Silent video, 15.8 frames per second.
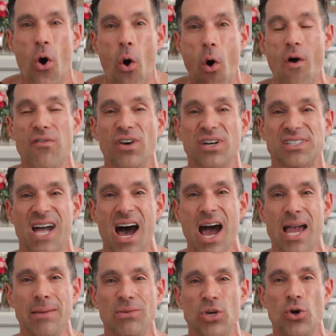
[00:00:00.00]
Over
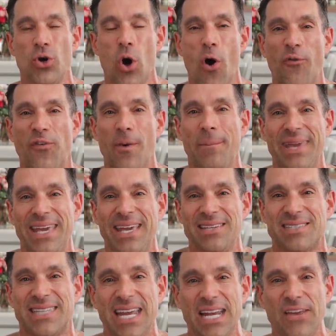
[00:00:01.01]
time, you go from
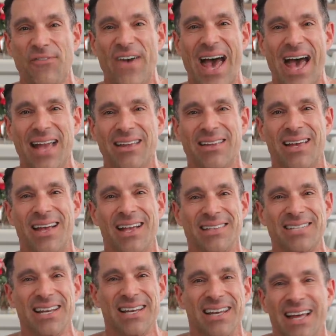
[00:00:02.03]
being skinny fat
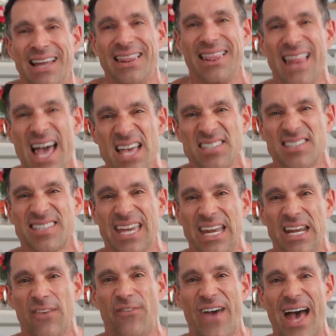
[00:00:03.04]
to less
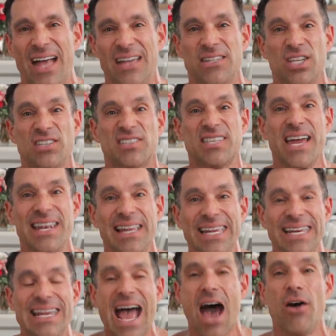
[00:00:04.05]
skinny fat to
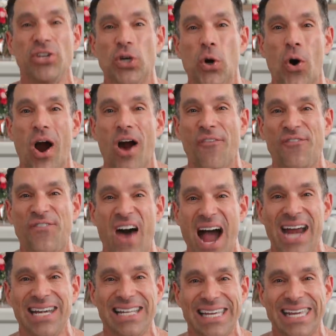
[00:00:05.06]
suddenly now you are
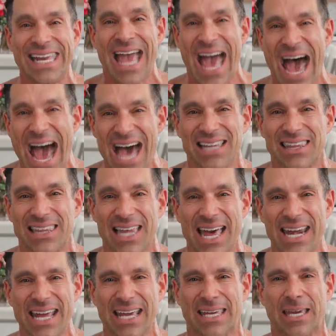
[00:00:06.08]
finally
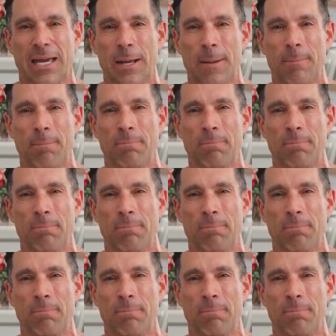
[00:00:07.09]
athletic.